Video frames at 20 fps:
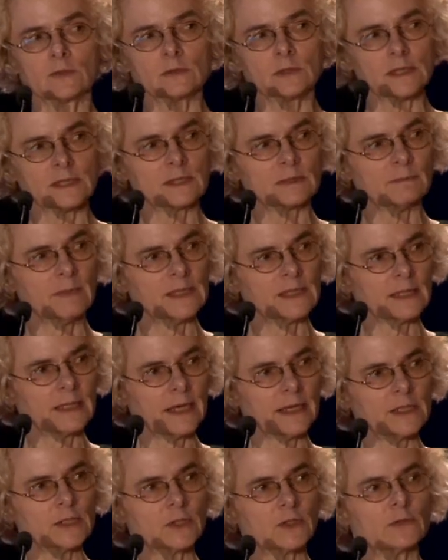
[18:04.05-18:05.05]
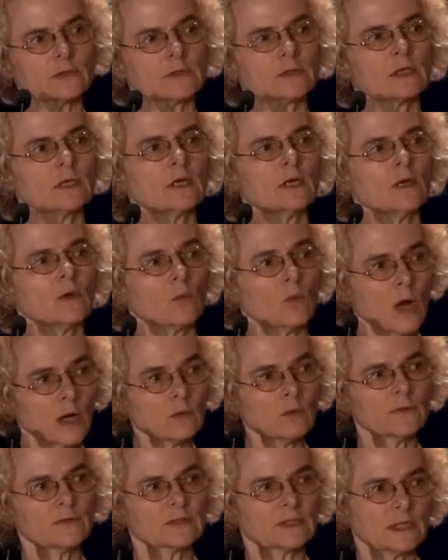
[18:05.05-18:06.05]
to these medications,
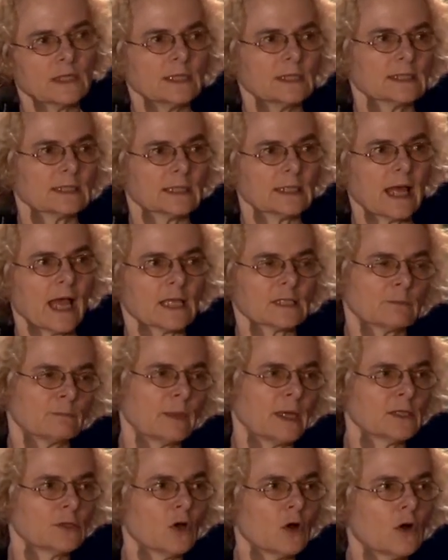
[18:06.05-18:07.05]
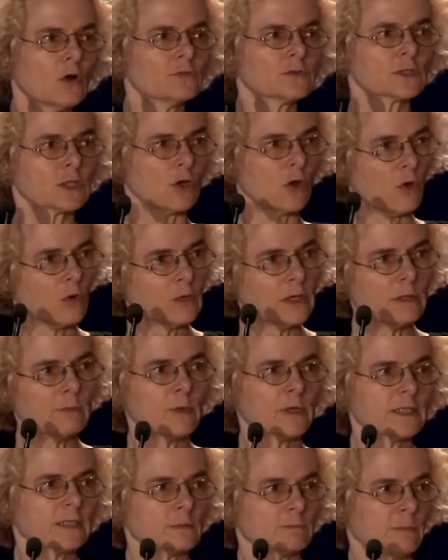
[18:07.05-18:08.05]
what we've seen is it has paid off slowly,
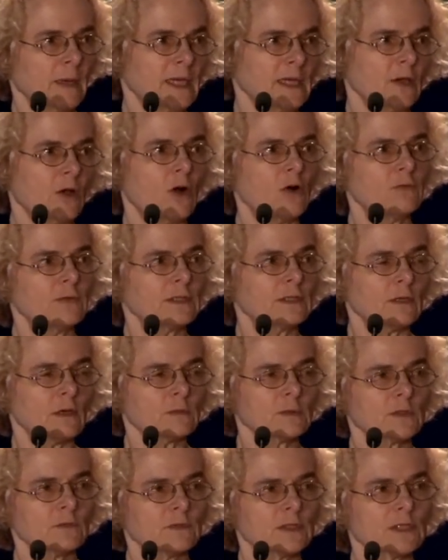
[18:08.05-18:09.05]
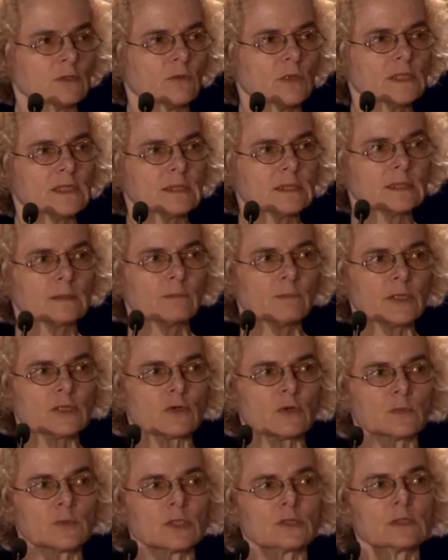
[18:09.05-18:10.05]
but it's paying off in terms of decreases in
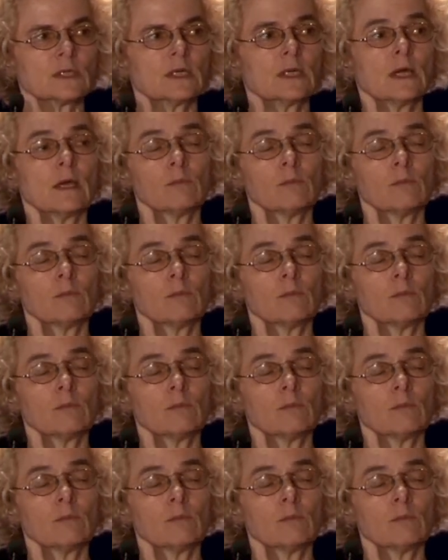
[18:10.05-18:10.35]
prescriptions,